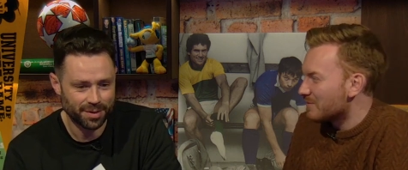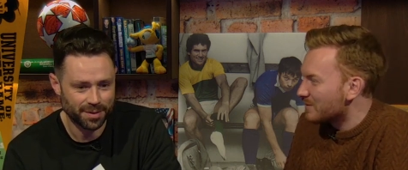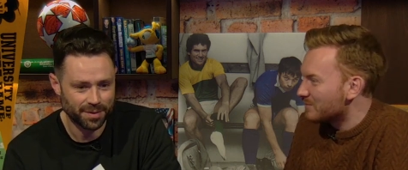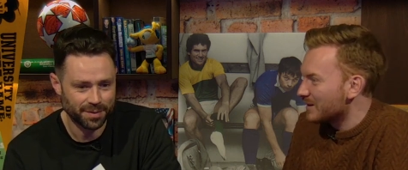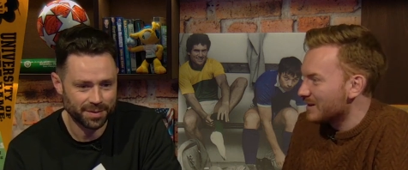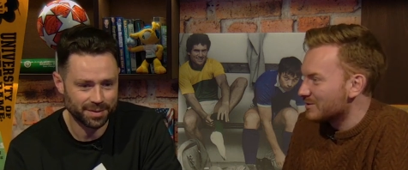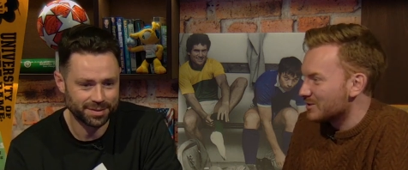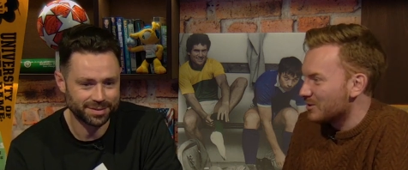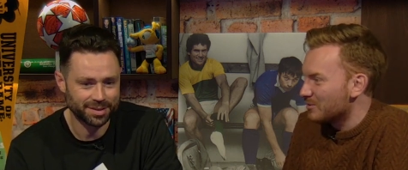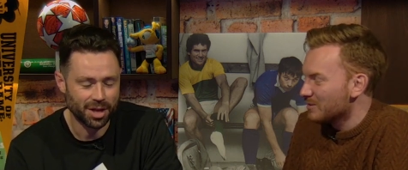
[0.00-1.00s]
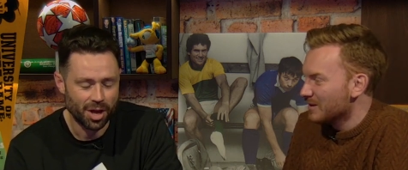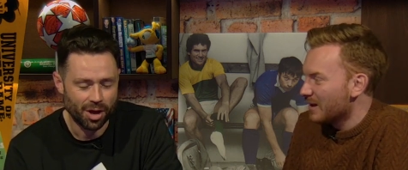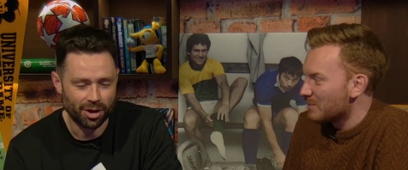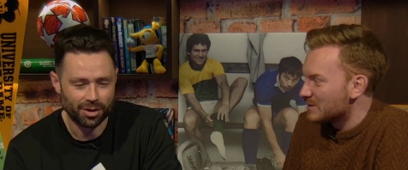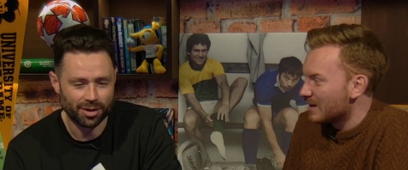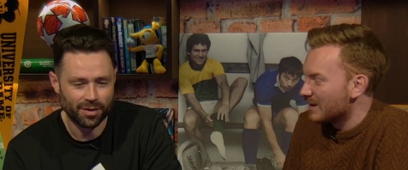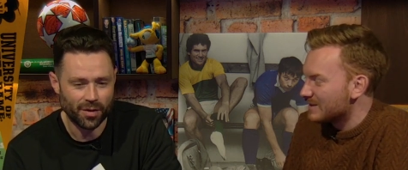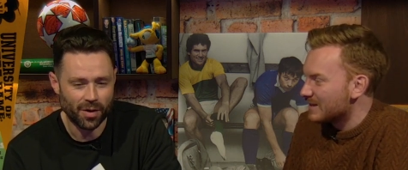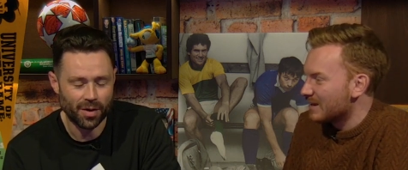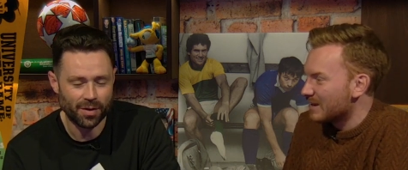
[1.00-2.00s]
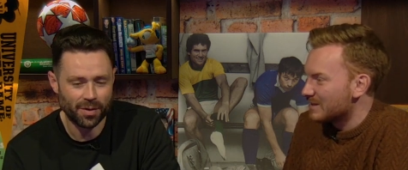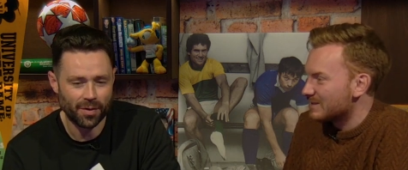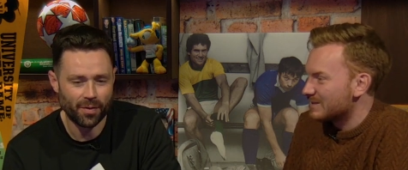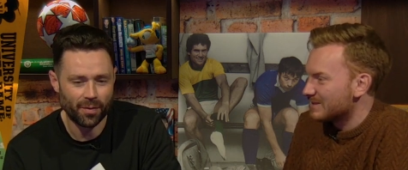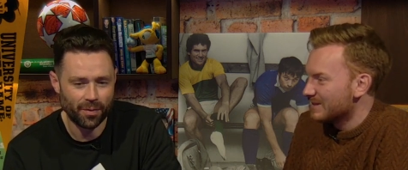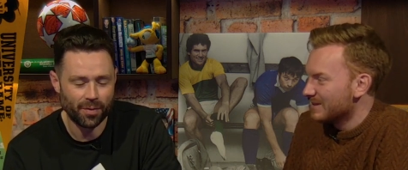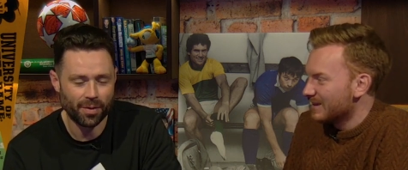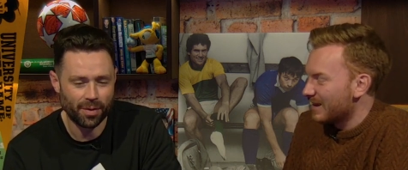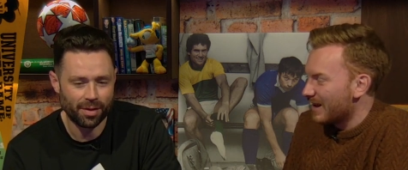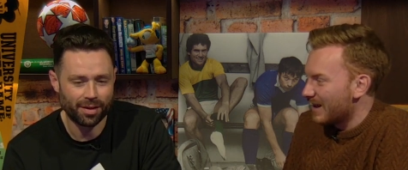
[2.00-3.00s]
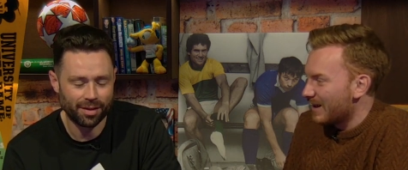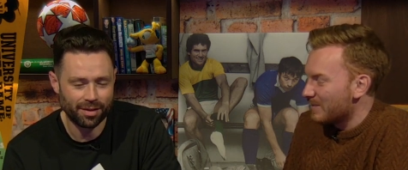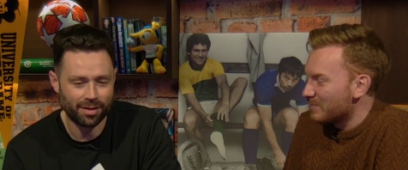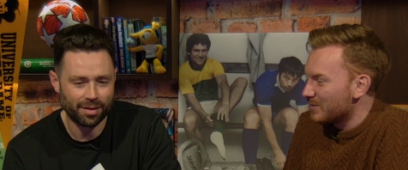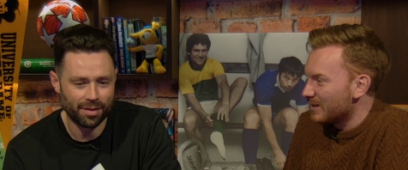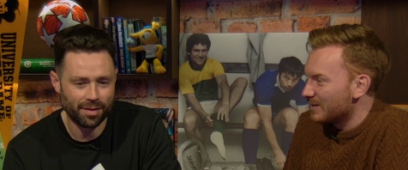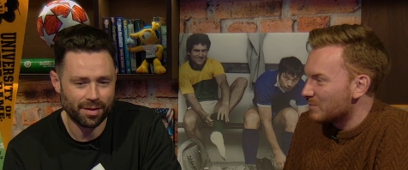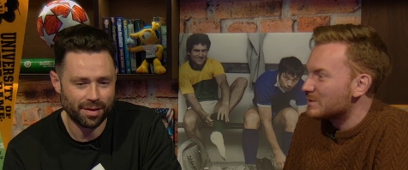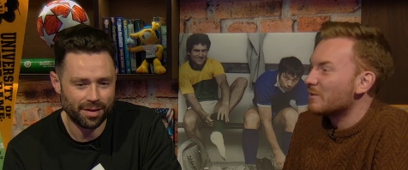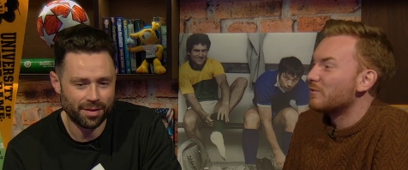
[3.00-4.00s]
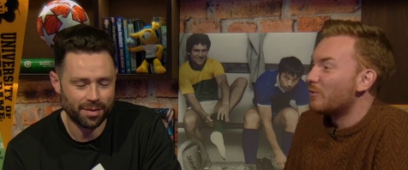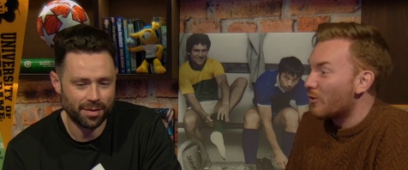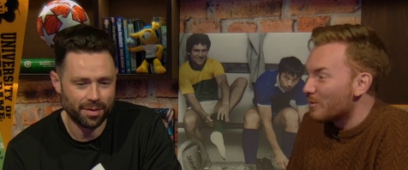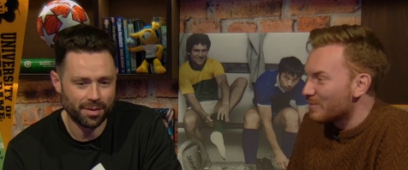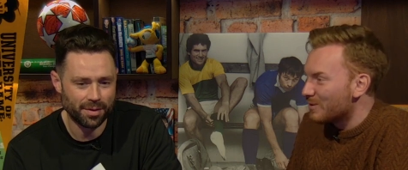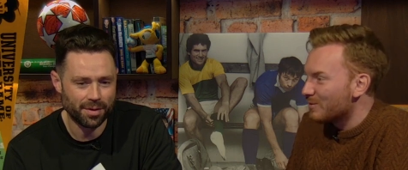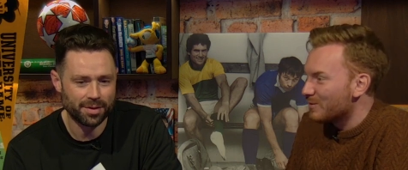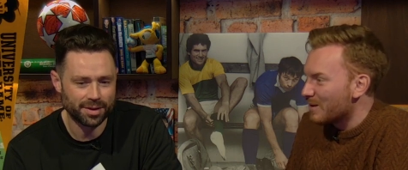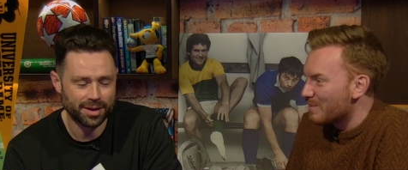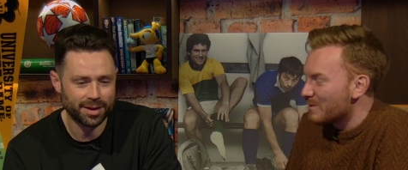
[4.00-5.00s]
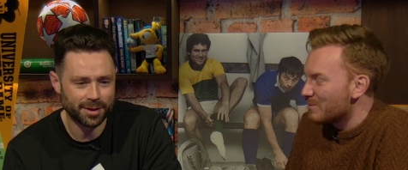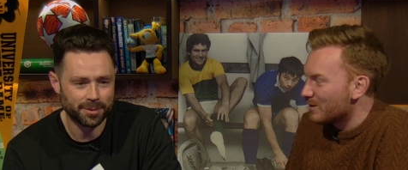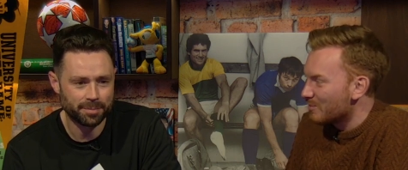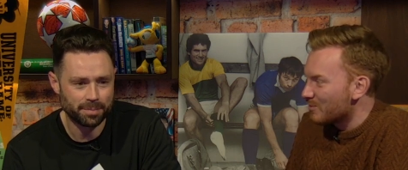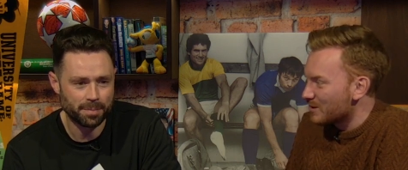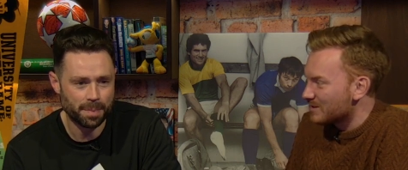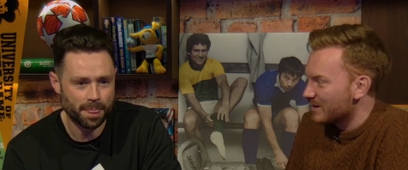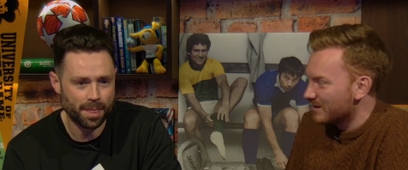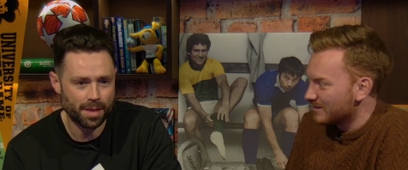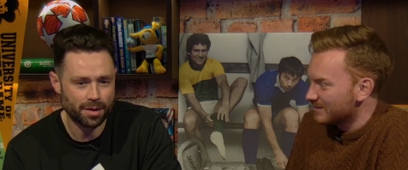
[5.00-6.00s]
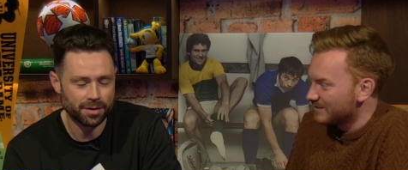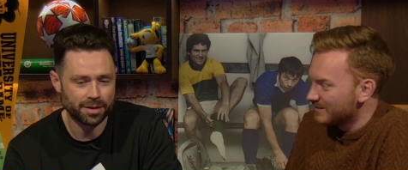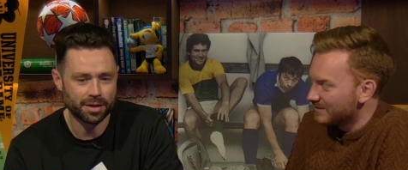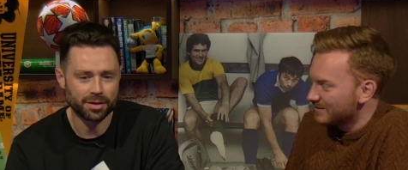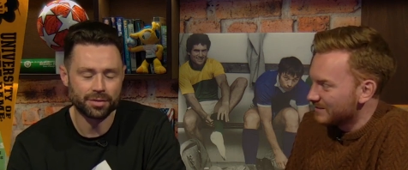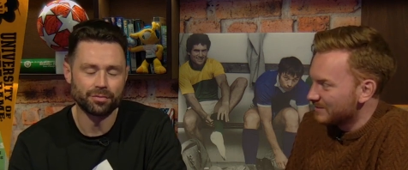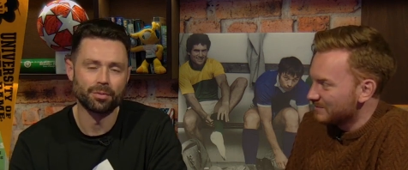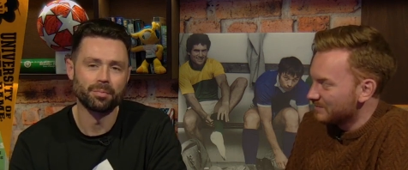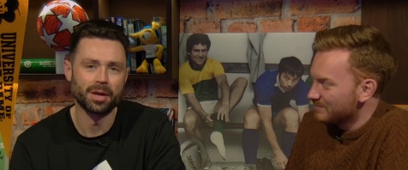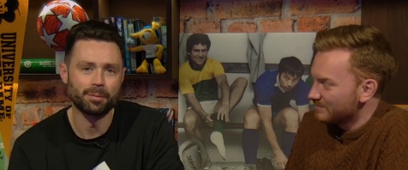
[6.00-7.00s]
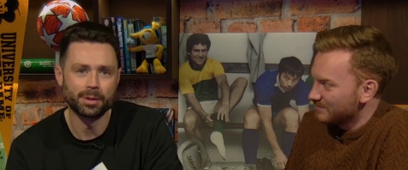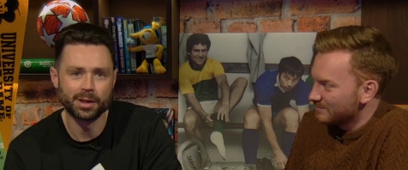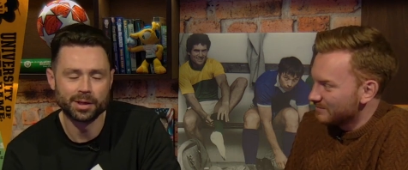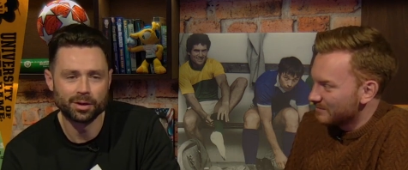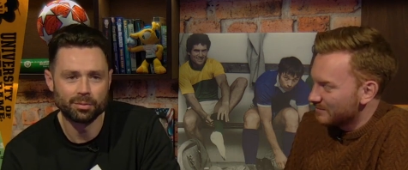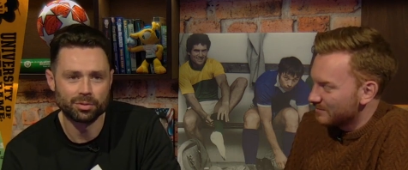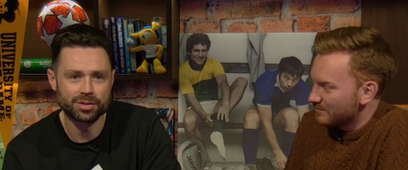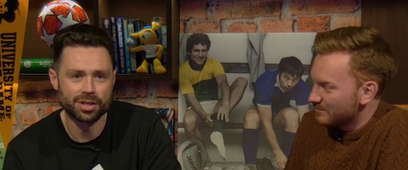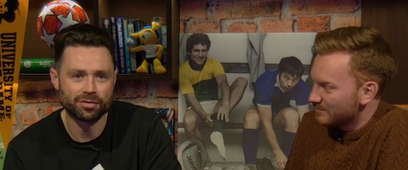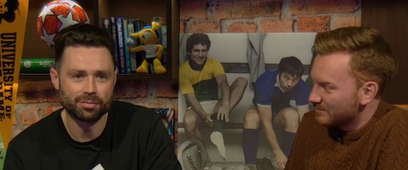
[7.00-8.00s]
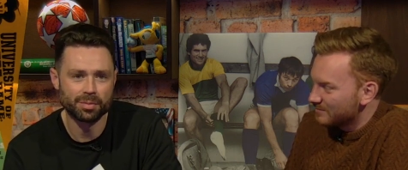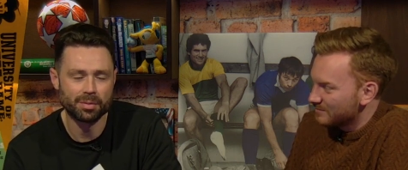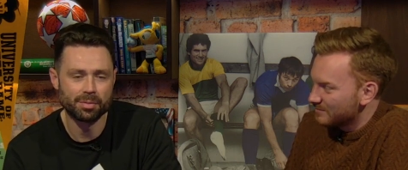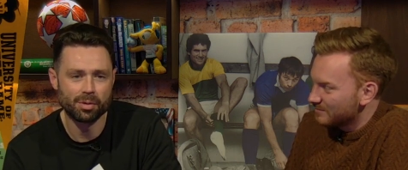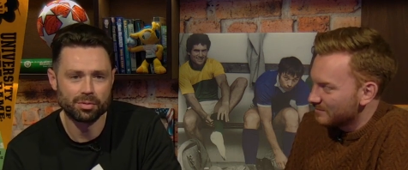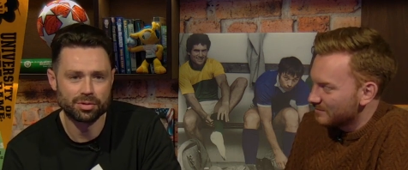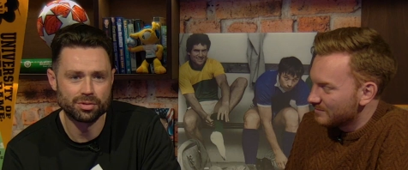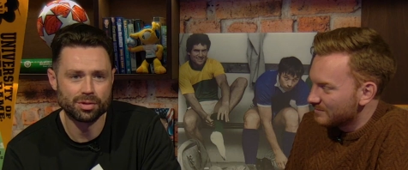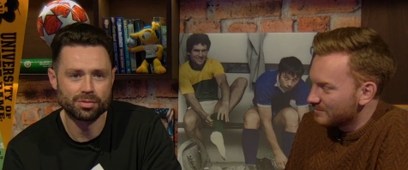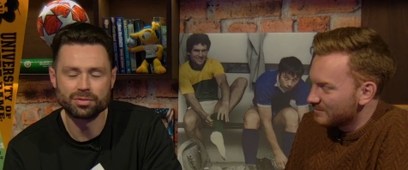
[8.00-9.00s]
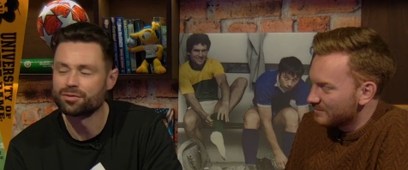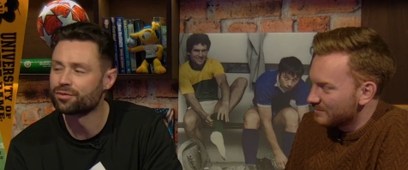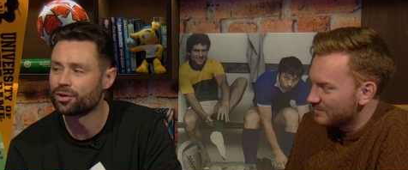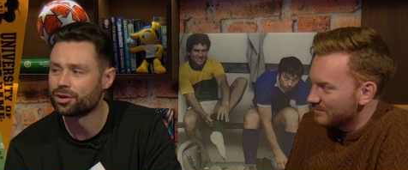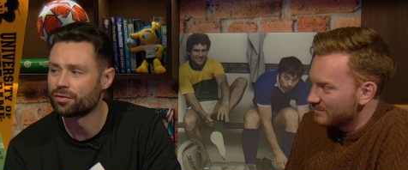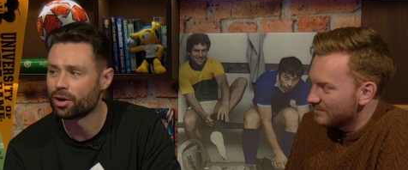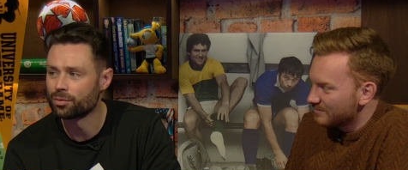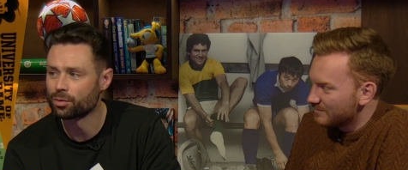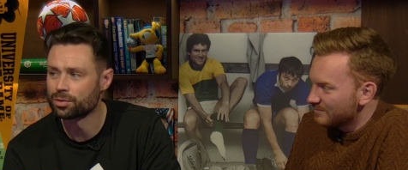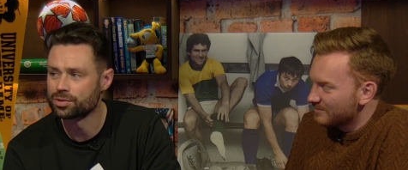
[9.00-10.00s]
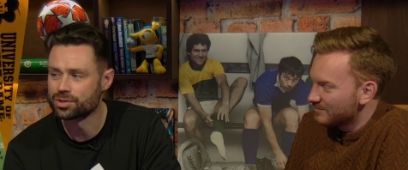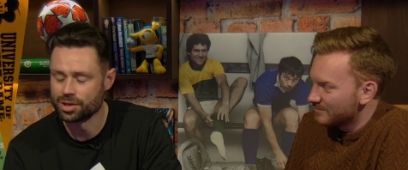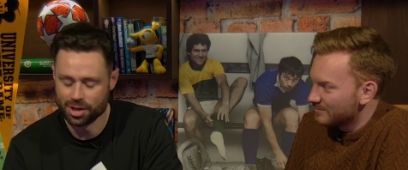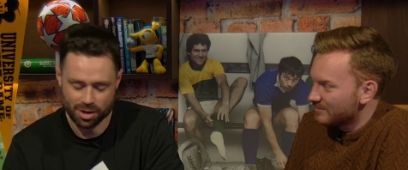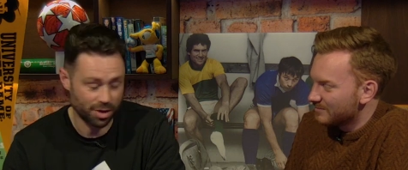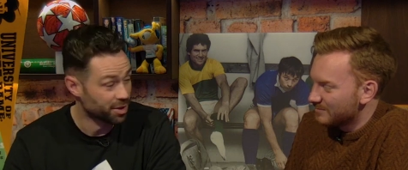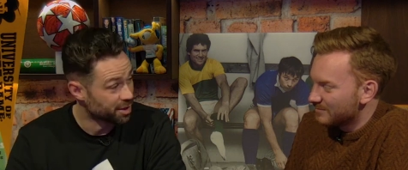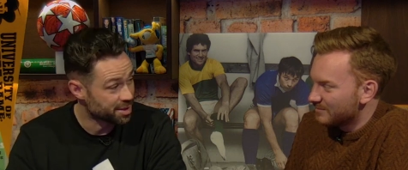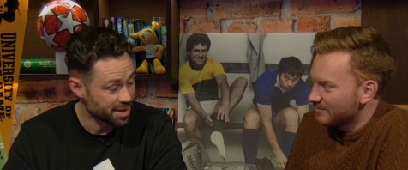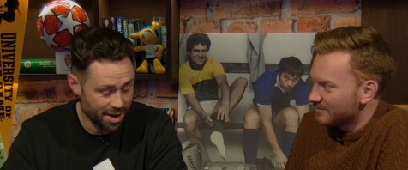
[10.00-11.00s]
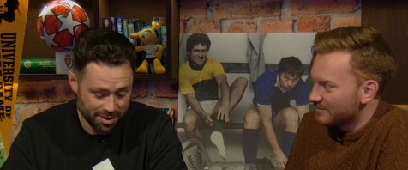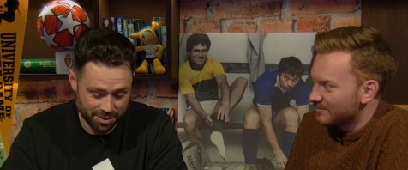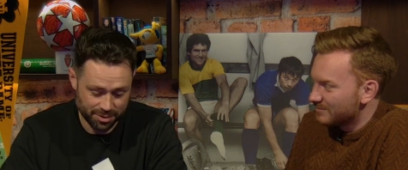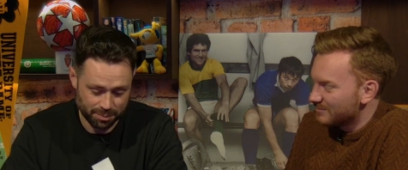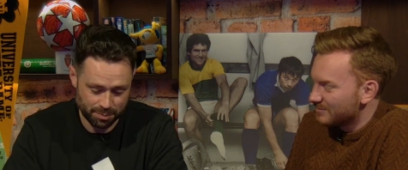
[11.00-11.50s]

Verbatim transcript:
Speaker 1: 15 years ago. It was still it's still in its um, there was still a form of a yeah. midweek club. I want to say.
Speaker 2: I think I think from maybe I want to say from maybe about 2005 onwards. I think it started